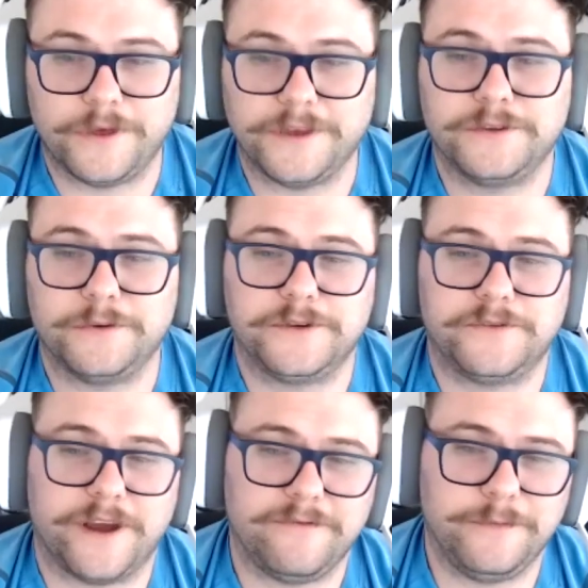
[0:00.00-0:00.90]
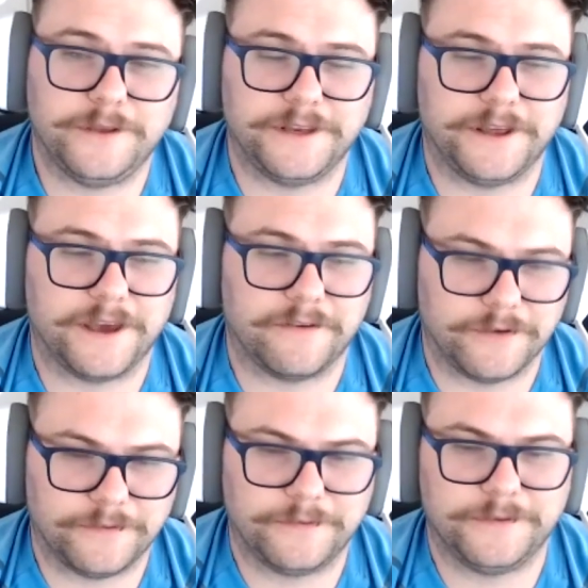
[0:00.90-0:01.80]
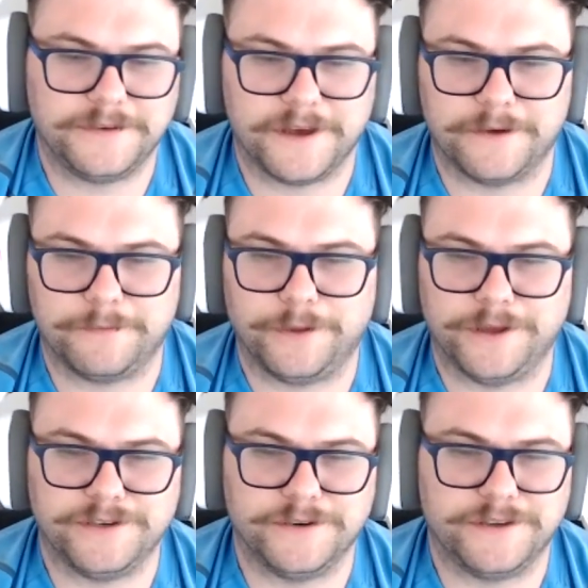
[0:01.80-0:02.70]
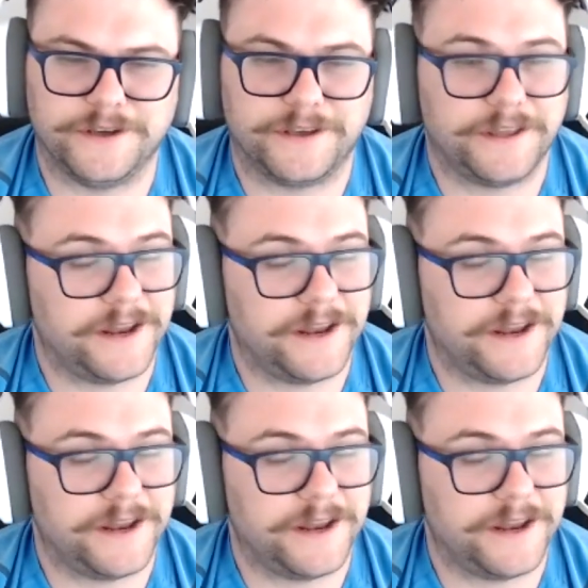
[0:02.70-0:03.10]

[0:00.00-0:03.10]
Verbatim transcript: so much for having me today, Kevin. It's a yeah. pleasure to connect